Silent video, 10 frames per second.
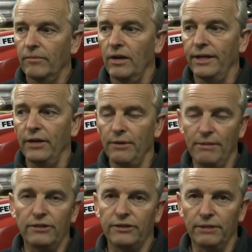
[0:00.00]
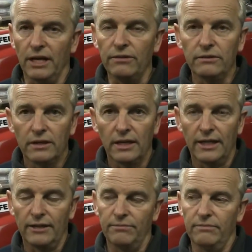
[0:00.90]
I know where most of them
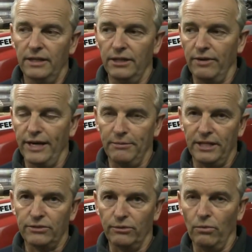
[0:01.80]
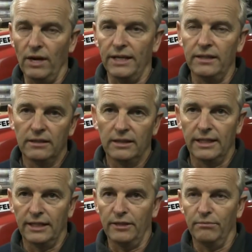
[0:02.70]
go, in a roundabout sort of way,
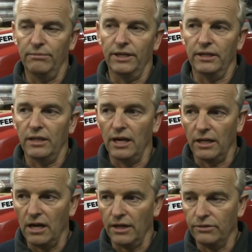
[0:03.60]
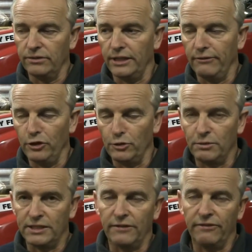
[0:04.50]
but I couldn't give you the specifics.